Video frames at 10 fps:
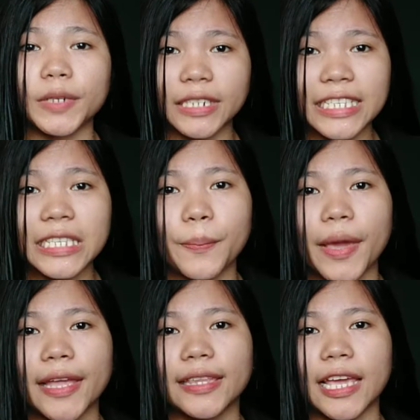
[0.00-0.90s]
to
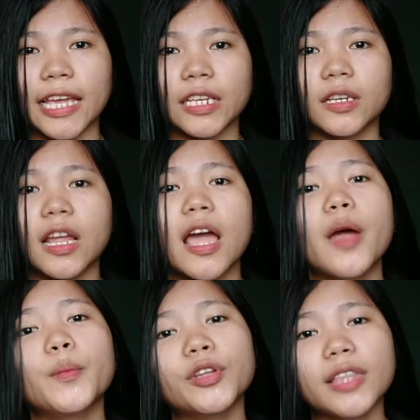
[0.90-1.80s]
participate in
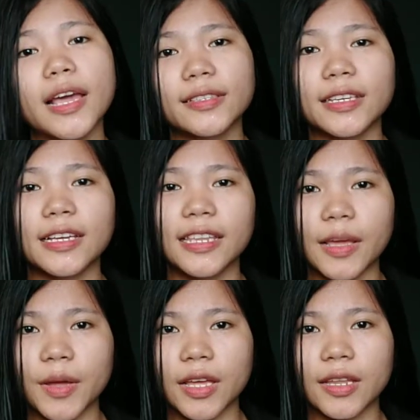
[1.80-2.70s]
protecting
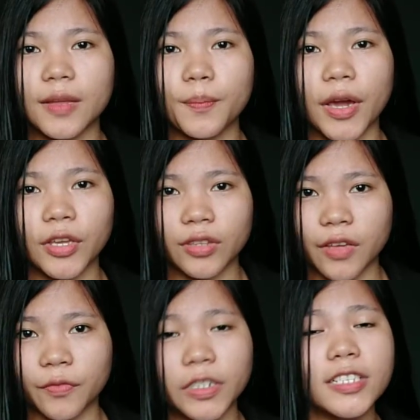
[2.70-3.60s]
the
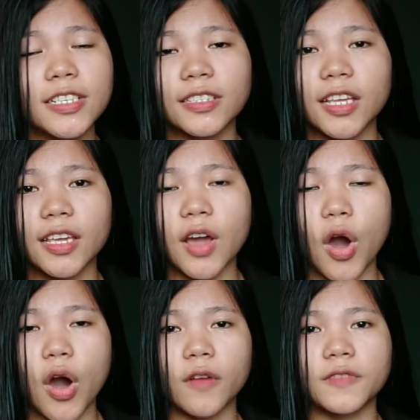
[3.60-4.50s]
biodiversity
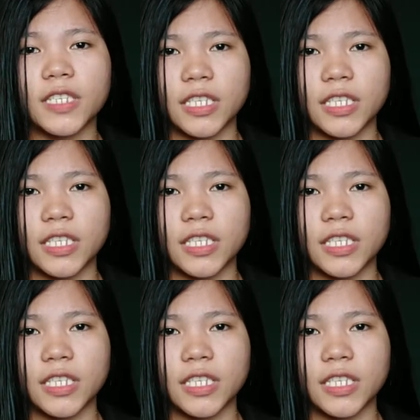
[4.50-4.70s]
of